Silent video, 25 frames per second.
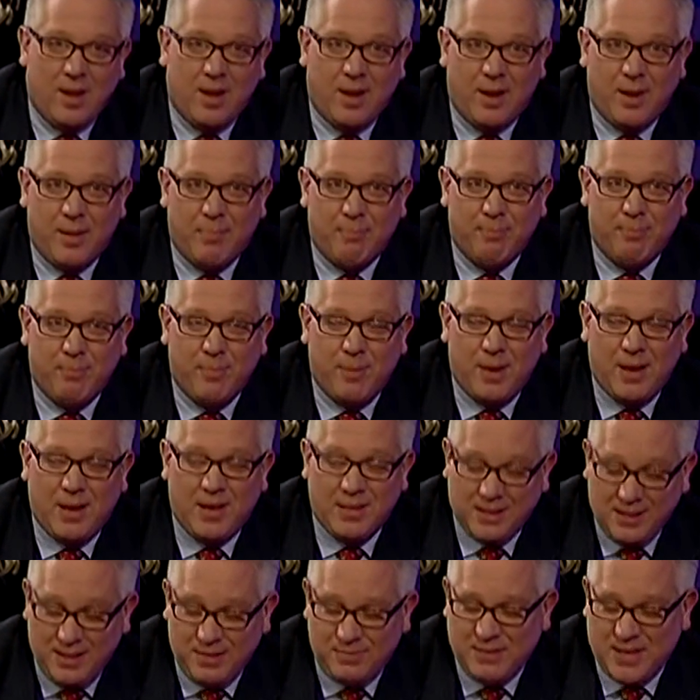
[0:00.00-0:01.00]

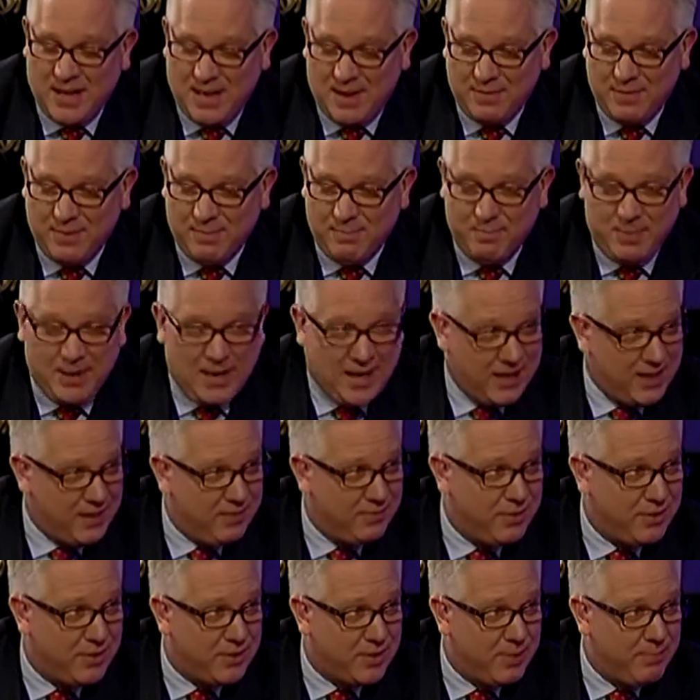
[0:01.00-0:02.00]
I'd love to have him back
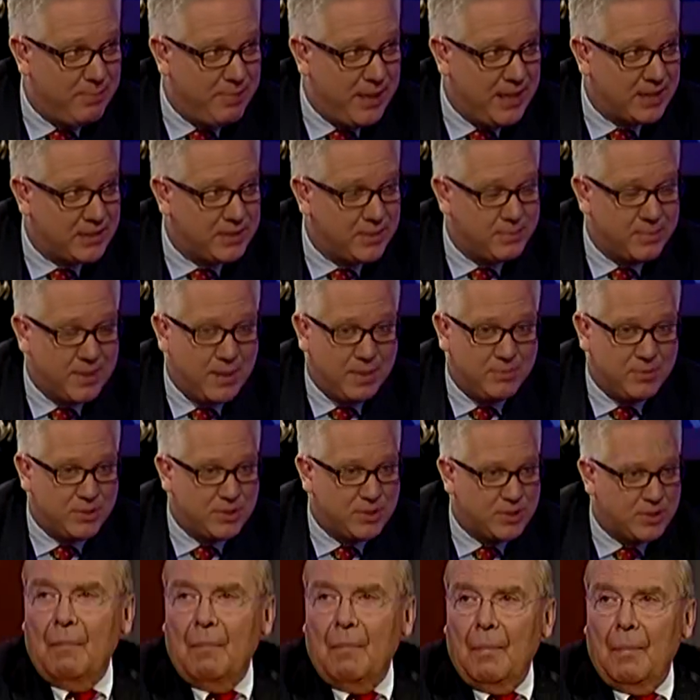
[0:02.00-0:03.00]
if you'd come back sometime
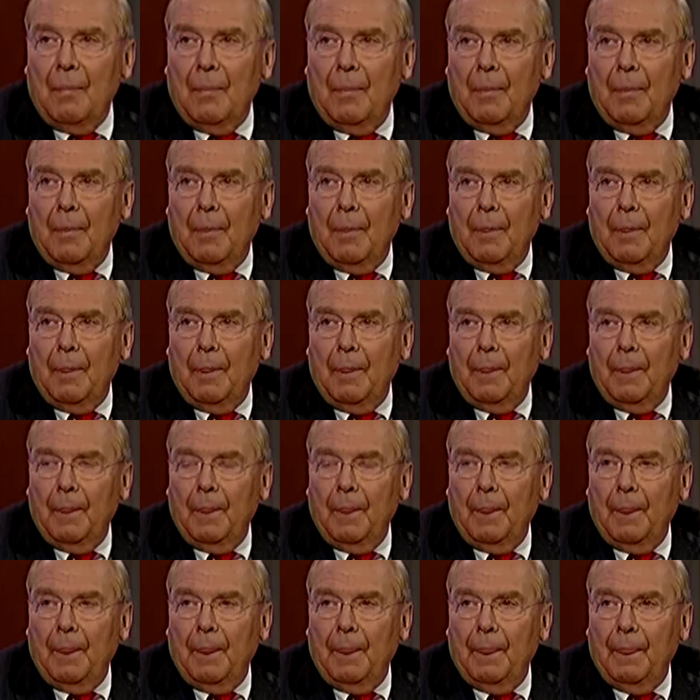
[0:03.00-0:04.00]
just to talk about
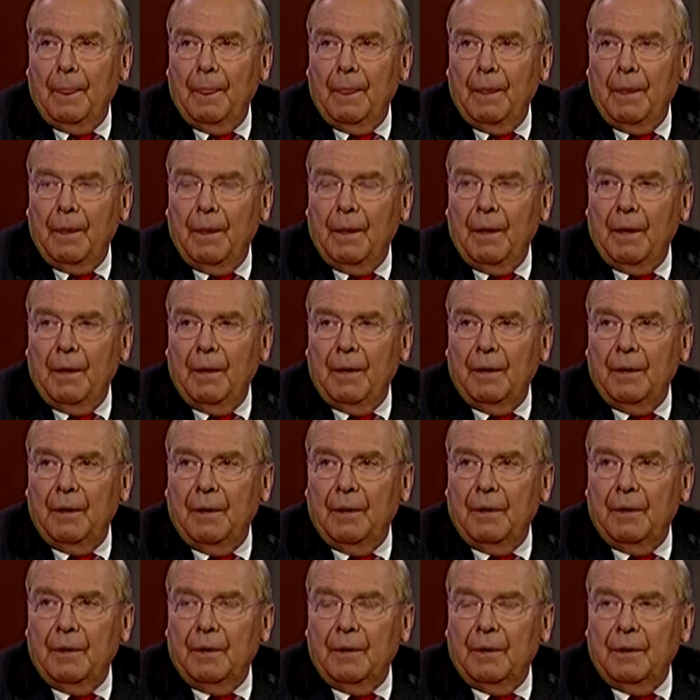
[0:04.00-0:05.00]
business in the
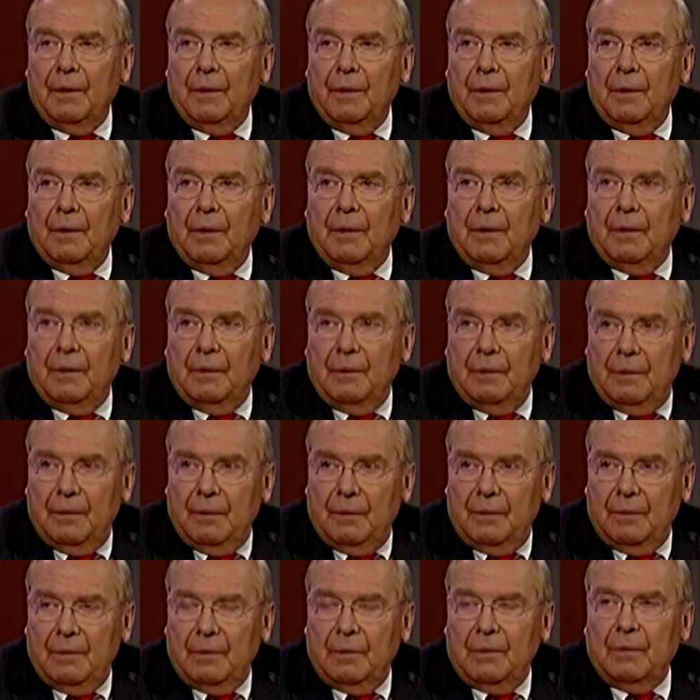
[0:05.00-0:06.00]
future
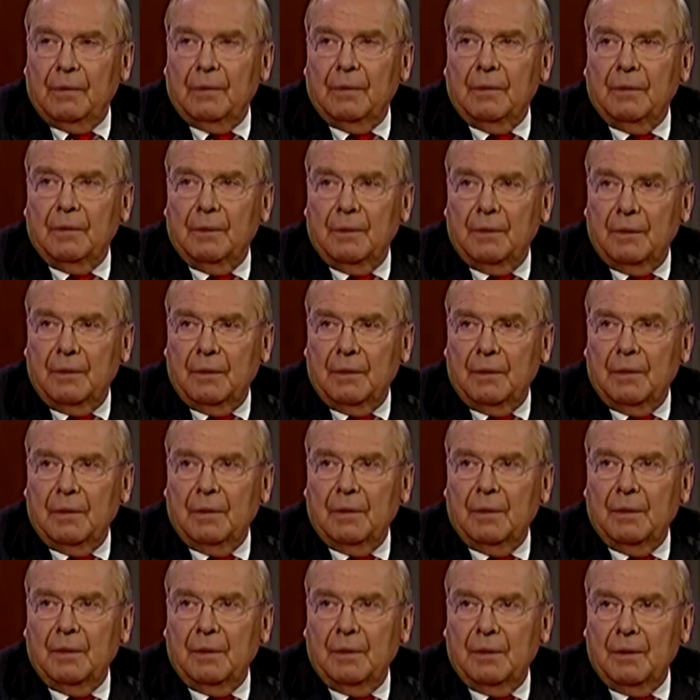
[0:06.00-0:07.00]
in
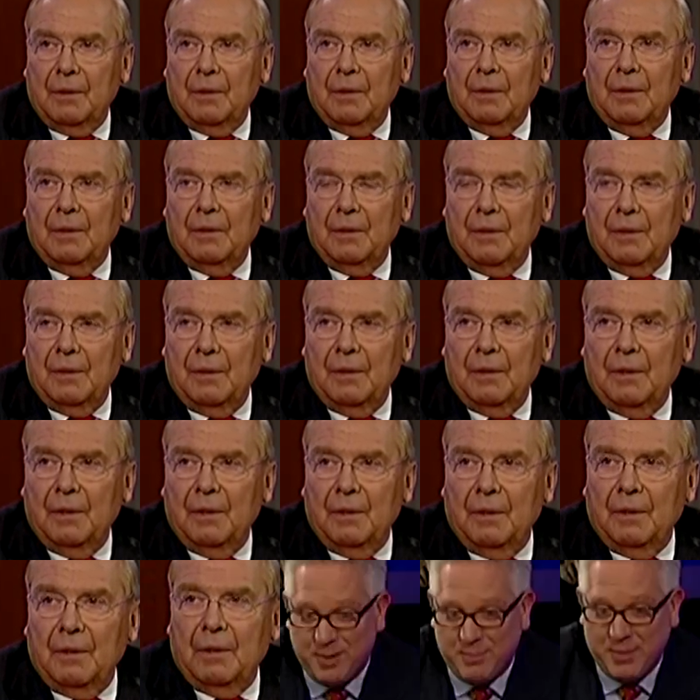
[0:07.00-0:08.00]
America, because things are
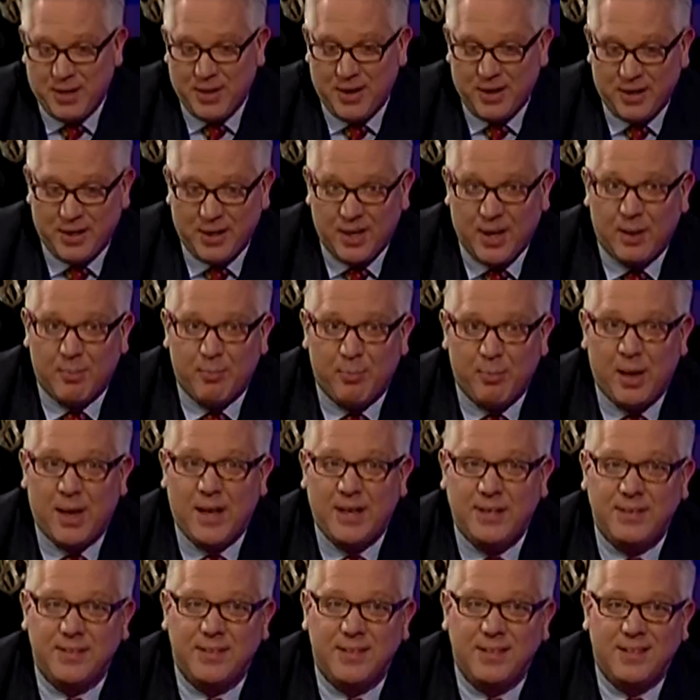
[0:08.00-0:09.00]
changing in America,
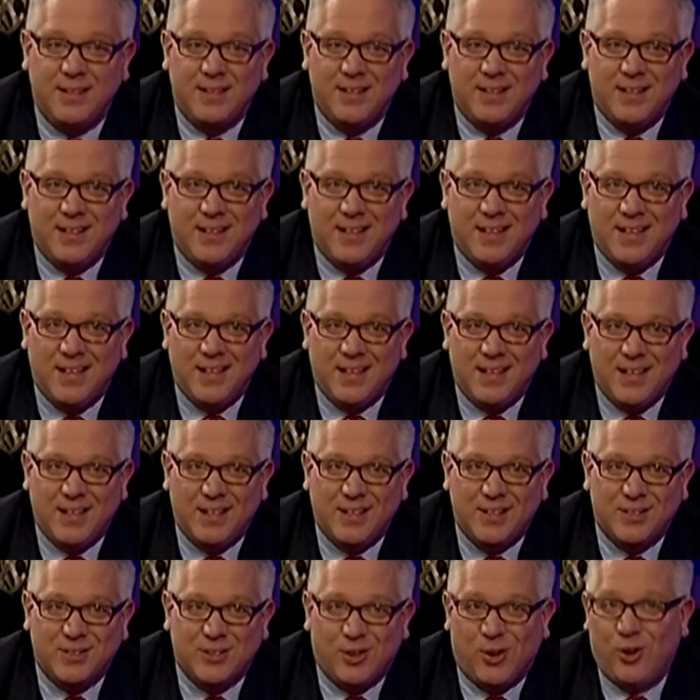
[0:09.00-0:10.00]
but it
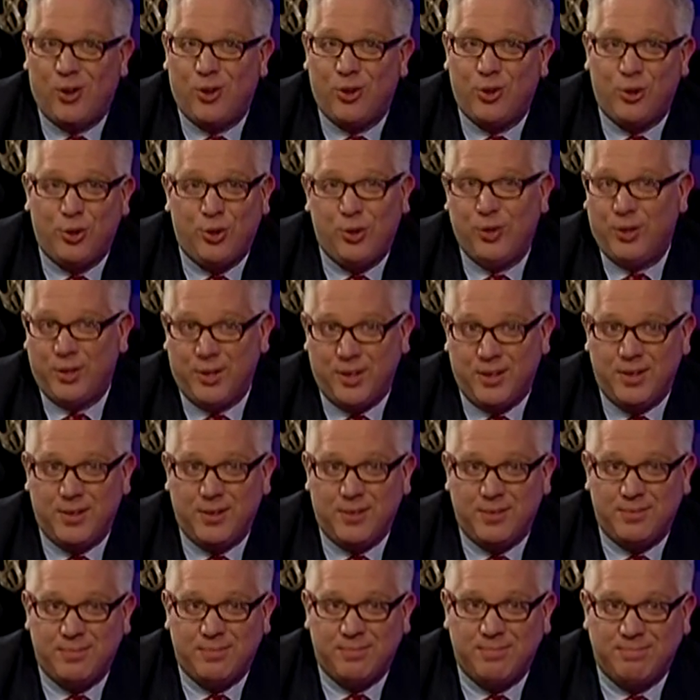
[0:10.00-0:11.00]
is all good.
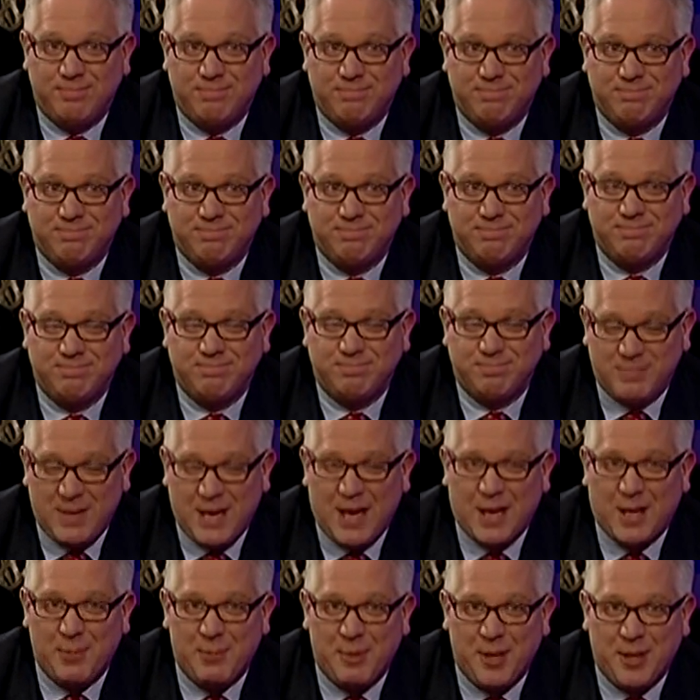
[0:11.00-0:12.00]

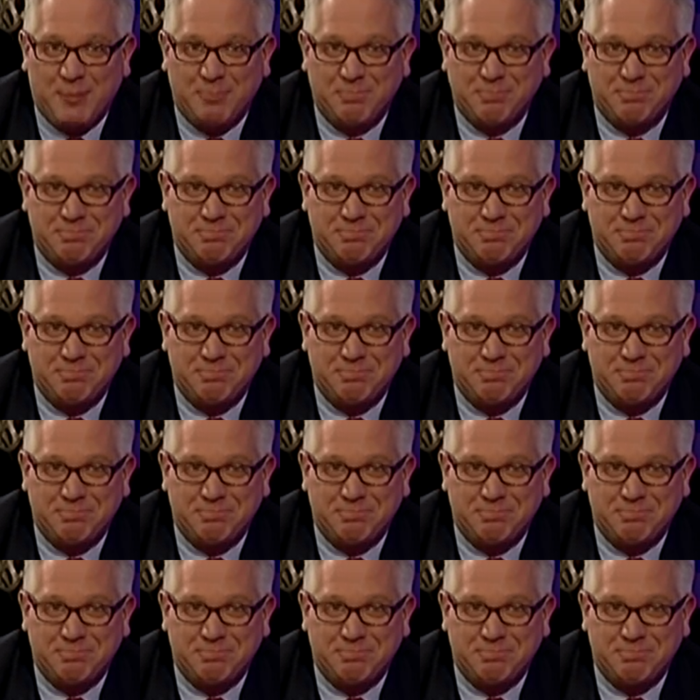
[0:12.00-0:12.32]
Back in a minute.